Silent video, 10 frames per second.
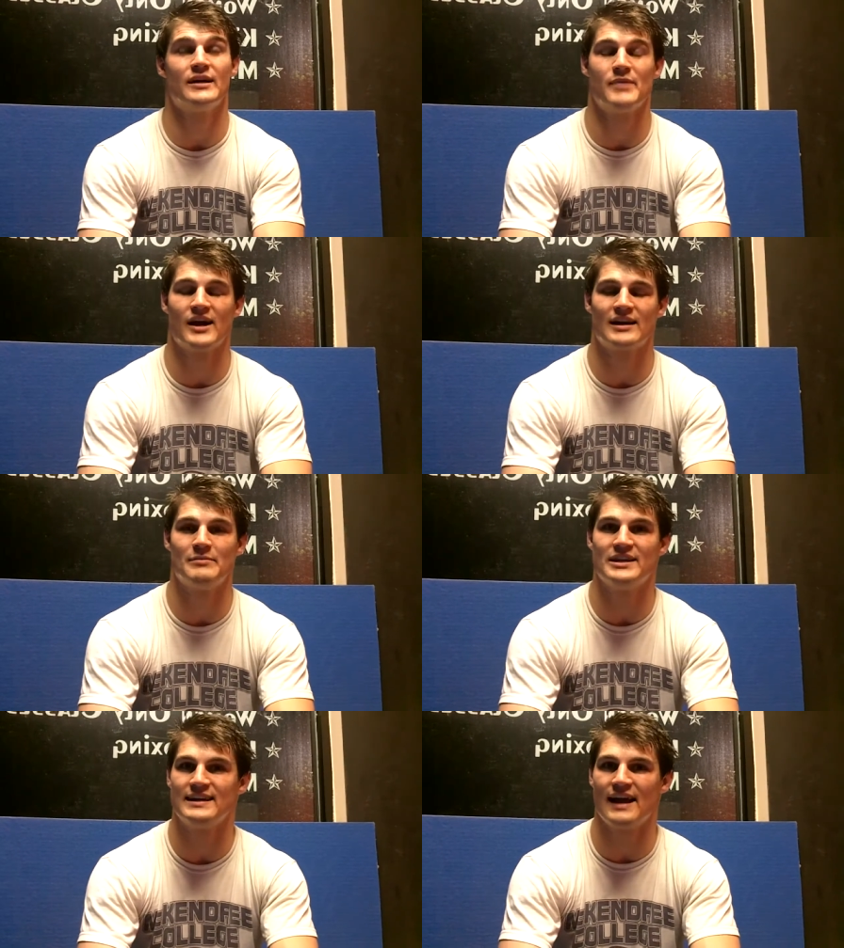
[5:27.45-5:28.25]
I'm not gonna
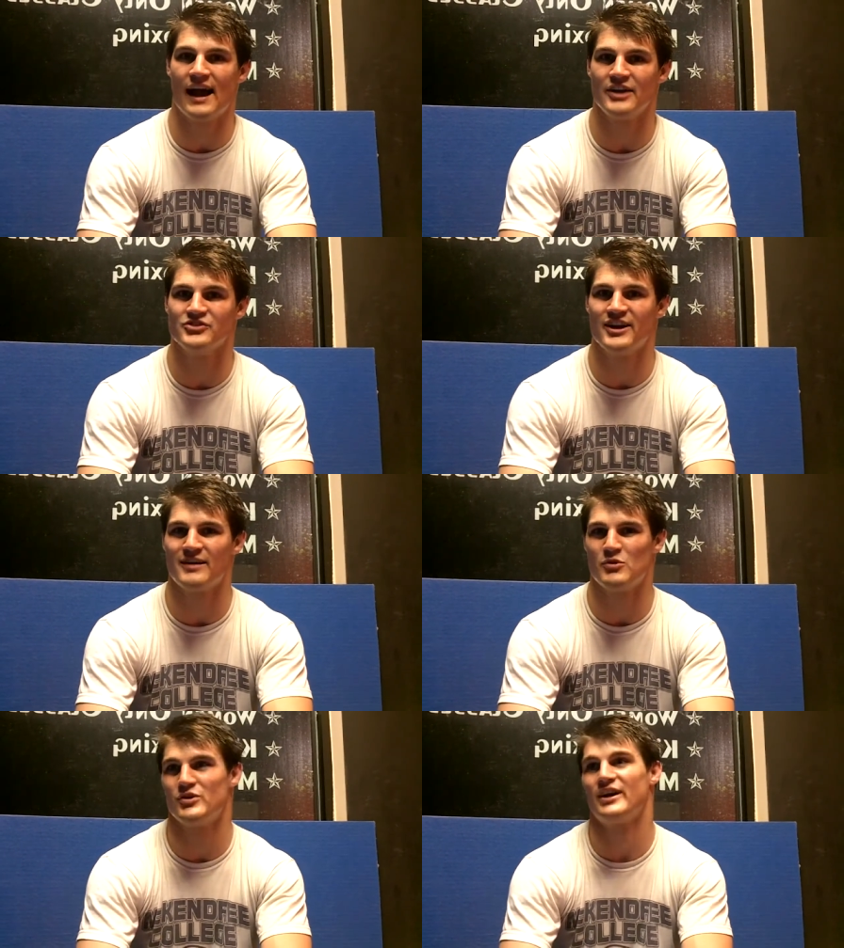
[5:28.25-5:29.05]
be
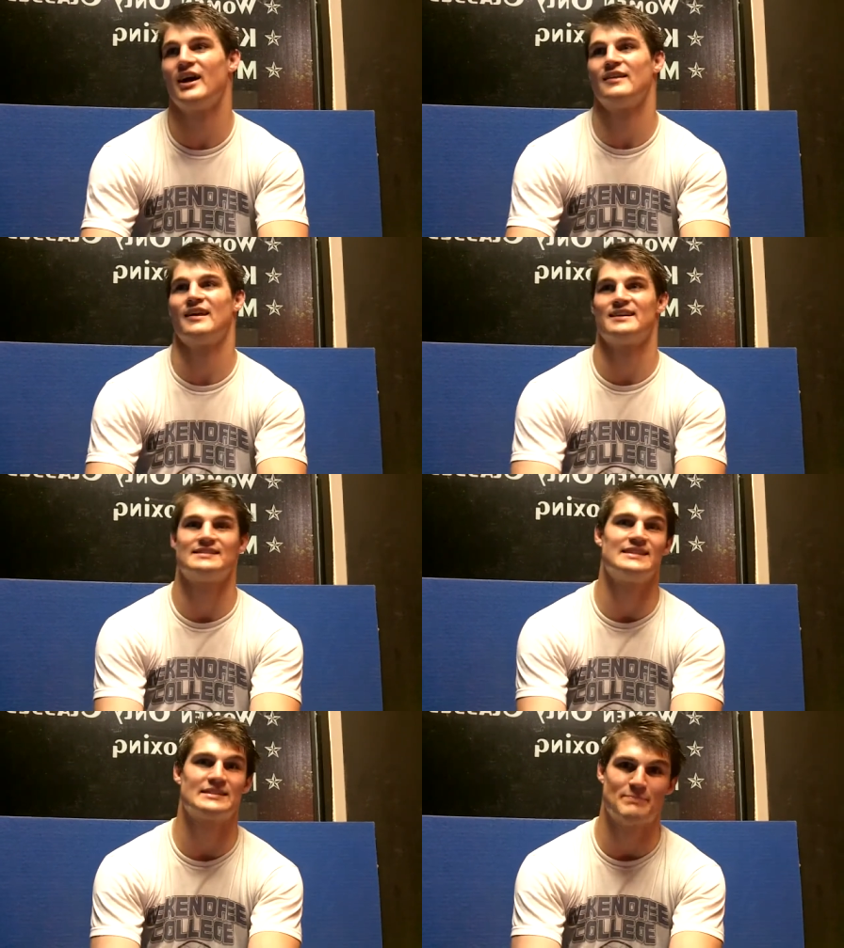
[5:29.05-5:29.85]
dehydrated. I'm only cutting like
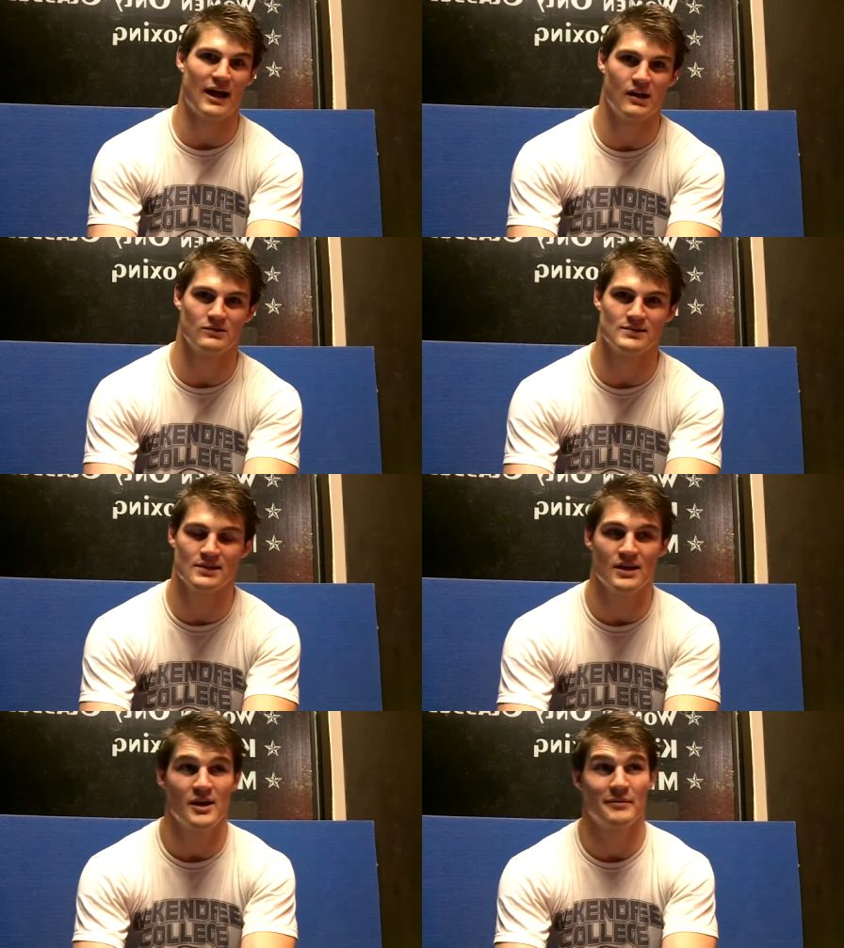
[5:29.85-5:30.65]
six pounds.